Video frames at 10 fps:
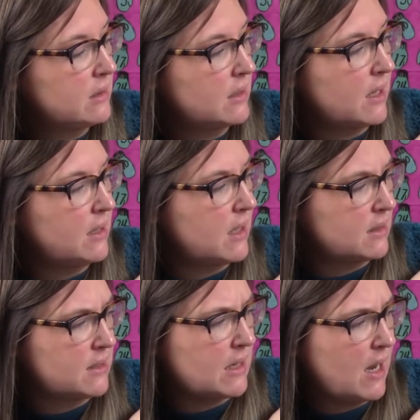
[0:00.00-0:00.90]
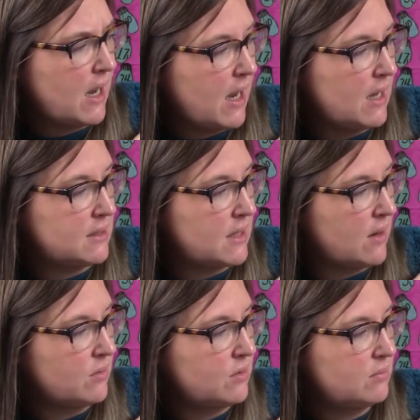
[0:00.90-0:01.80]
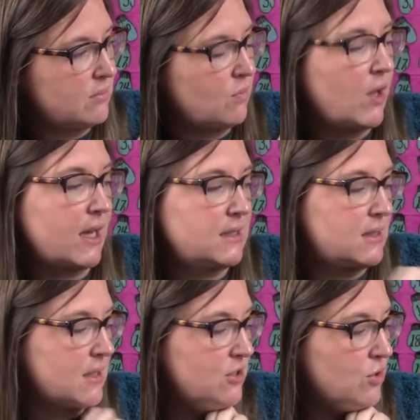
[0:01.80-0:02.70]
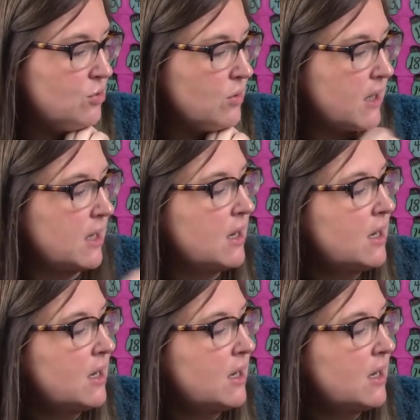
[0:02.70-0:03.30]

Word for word: Again, that's the A sound. Well, I guess it says usually.